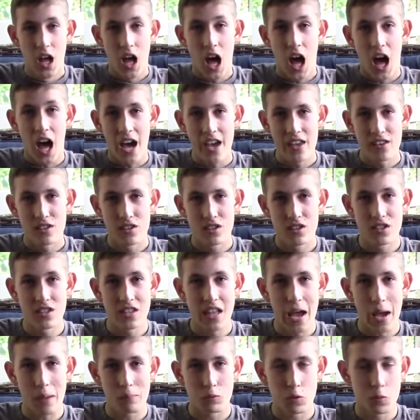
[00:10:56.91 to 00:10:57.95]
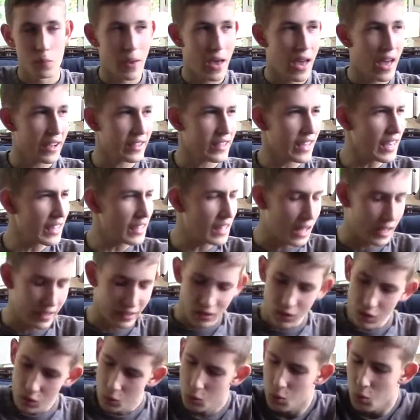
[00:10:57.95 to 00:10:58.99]
I snapped back. I
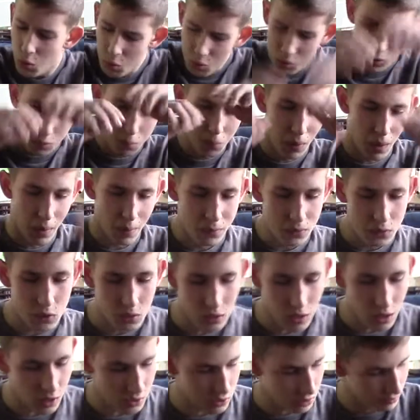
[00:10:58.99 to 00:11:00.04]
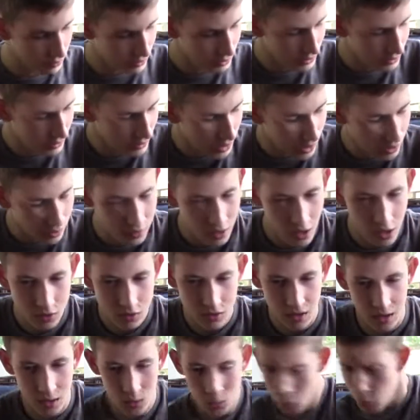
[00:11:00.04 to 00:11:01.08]
got goosebumps when I was reading that. And I was
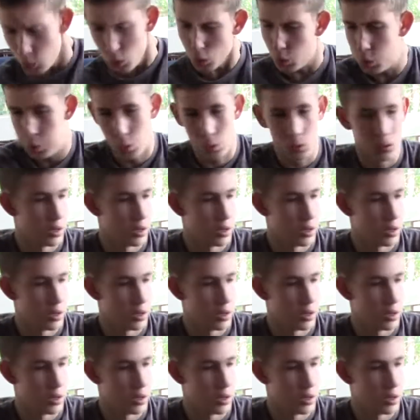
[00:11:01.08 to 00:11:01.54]
like, whoa.